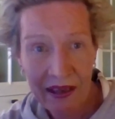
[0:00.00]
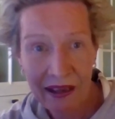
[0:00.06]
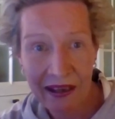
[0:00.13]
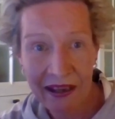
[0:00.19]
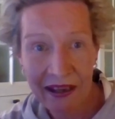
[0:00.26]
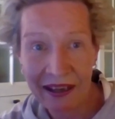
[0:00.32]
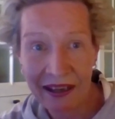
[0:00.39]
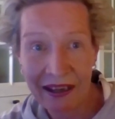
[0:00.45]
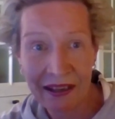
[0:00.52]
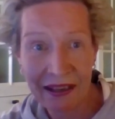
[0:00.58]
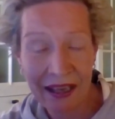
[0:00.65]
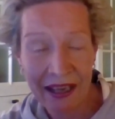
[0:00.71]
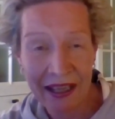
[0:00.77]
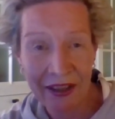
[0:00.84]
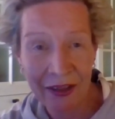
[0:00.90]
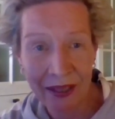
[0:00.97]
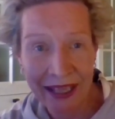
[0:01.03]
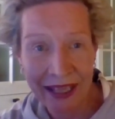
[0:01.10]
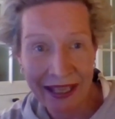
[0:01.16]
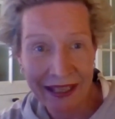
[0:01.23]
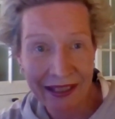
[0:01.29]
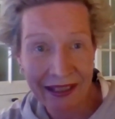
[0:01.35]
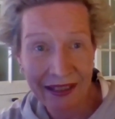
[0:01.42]
And
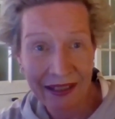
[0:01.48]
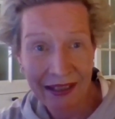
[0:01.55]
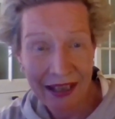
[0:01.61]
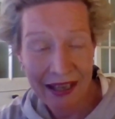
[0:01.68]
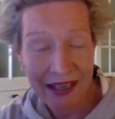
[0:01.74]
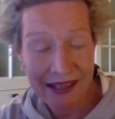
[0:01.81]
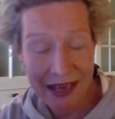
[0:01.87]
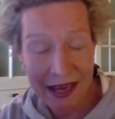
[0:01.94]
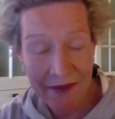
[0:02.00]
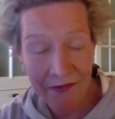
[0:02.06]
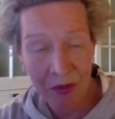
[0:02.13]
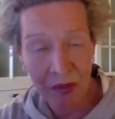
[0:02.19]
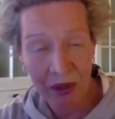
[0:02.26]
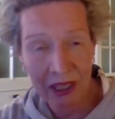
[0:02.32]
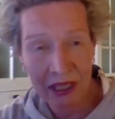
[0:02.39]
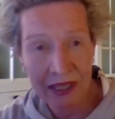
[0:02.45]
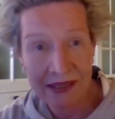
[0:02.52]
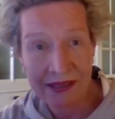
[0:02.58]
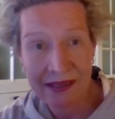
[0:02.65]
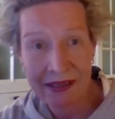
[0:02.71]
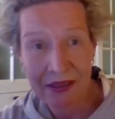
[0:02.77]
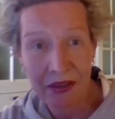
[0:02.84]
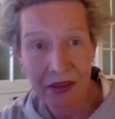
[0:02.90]
again, as
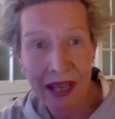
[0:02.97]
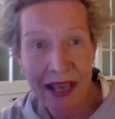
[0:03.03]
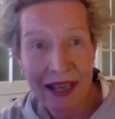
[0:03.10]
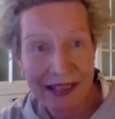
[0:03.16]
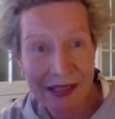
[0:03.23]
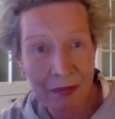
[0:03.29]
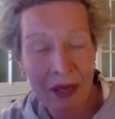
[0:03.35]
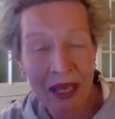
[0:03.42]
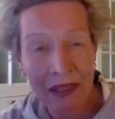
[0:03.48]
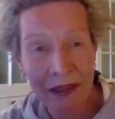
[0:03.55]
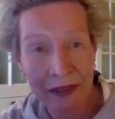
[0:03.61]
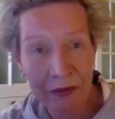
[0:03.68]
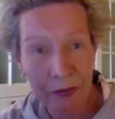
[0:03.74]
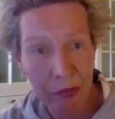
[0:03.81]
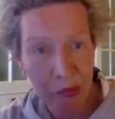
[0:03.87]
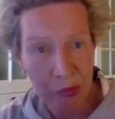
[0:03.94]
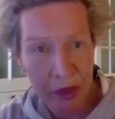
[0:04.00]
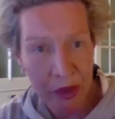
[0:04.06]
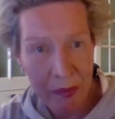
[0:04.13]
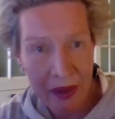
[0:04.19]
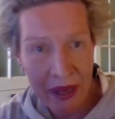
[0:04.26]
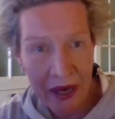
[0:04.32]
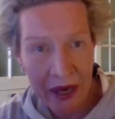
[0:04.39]
everybody's as badly
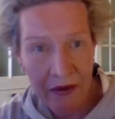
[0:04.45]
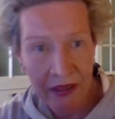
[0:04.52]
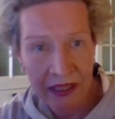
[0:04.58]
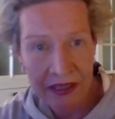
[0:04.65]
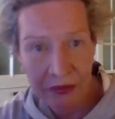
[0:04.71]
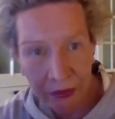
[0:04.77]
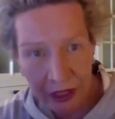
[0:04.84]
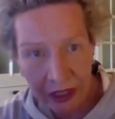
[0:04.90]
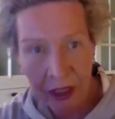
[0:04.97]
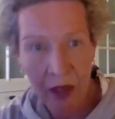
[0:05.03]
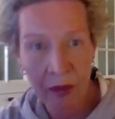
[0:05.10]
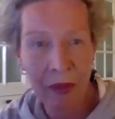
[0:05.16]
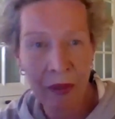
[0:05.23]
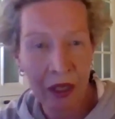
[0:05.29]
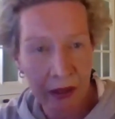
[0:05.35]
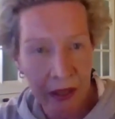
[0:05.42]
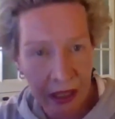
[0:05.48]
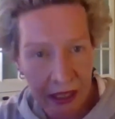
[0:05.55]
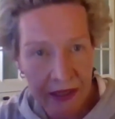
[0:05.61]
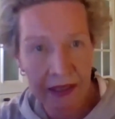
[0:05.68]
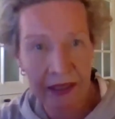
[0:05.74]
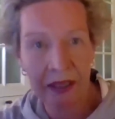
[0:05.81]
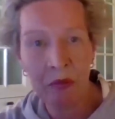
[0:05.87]
prepared, it's really about
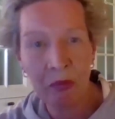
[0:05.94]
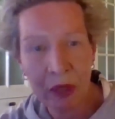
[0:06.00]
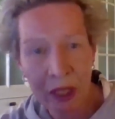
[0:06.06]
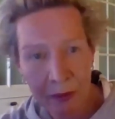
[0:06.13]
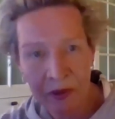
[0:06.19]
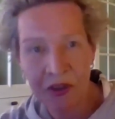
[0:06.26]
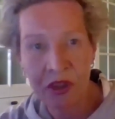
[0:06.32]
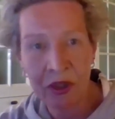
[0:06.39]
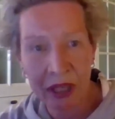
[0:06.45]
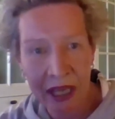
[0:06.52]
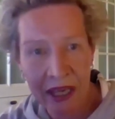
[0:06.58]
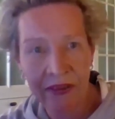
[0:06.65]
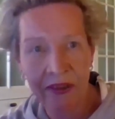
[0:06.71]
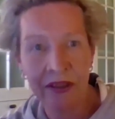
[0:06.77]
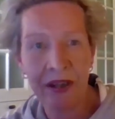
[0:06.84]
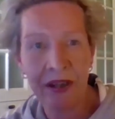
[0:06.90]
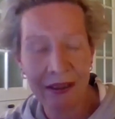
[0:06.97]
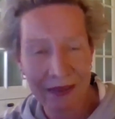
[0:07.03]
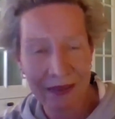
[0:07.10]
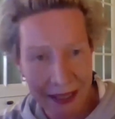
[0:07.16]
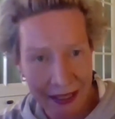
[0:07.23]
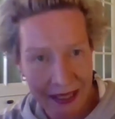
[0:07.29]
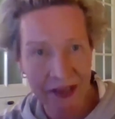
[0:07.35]
getting people together and
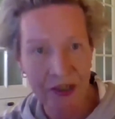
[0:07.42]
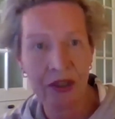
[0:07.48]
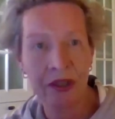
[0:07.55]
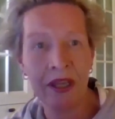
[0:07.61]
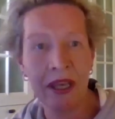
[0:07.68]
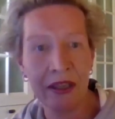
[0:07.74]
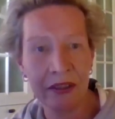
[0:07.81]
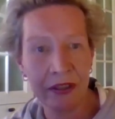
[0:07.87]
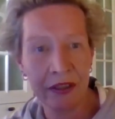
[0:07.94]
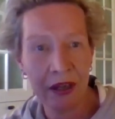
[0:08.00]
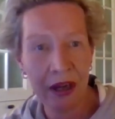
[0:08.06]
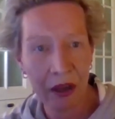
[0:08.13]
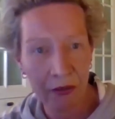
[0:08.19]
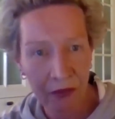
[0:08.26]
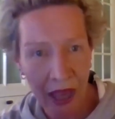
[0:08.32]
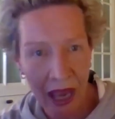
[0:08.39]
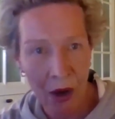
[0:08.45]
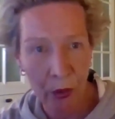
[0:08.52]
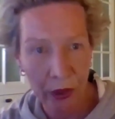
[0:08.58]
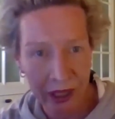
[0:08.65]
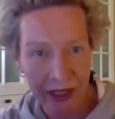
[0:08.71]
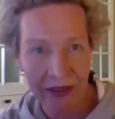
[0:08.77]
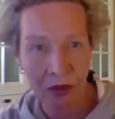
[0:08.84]
thinking together of how
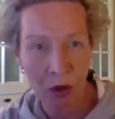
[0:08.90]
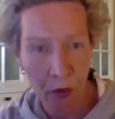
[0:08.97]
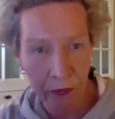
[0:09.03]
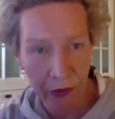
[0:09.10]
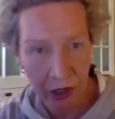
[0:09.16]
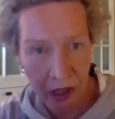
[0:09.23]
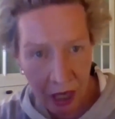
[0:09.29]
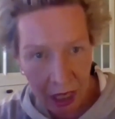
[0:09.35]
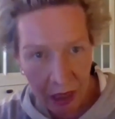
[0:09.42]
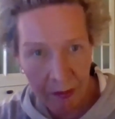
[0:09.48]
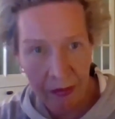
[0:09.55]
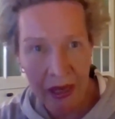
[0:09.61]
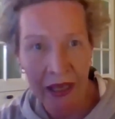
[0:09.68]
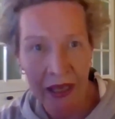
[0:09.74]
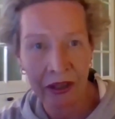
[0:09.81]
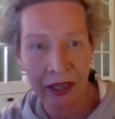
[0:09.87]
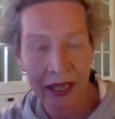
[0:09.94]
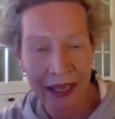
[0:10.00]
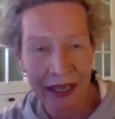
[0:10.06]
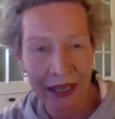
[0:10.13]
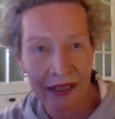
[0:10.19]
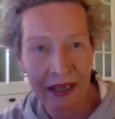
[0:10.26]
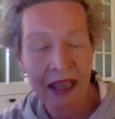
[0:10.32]
we can overcome. And
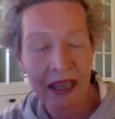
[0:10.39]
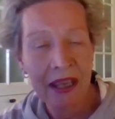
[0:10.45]
again,